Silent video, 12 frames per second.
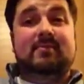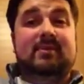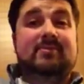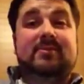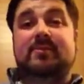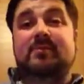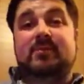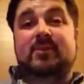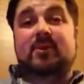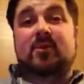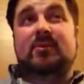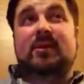But if you
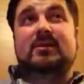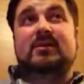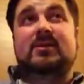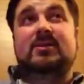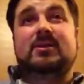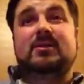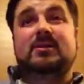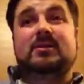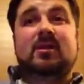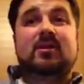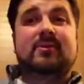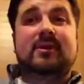go based on just
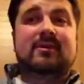concrete